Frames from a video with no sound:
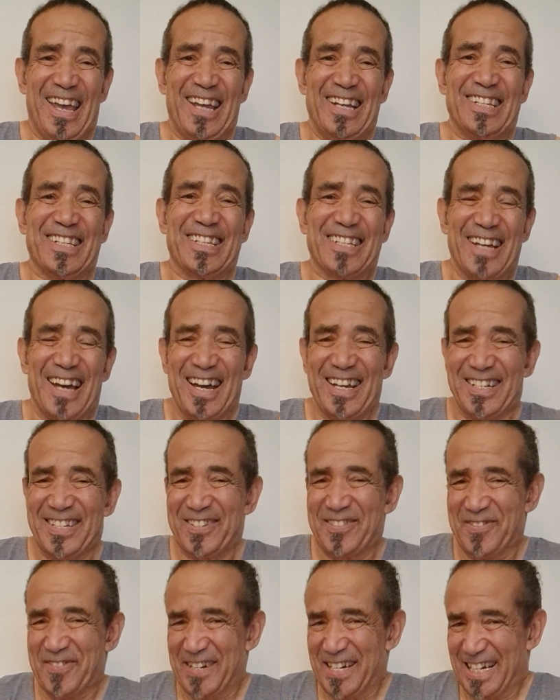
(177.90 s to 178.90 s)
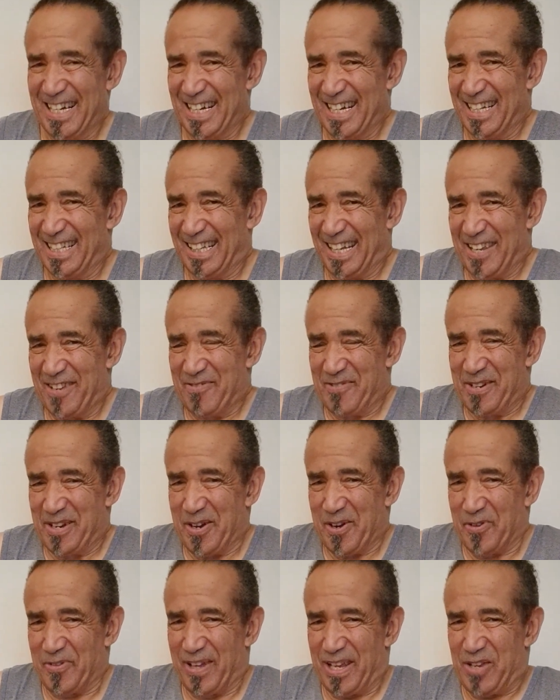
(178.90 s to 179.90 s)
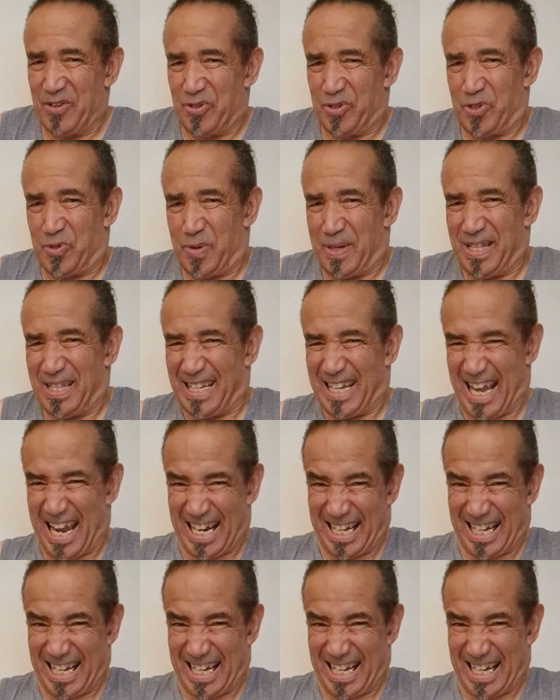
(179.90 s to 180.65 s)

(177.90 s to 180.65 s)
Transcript: it starts to hurt that you know that you're doing the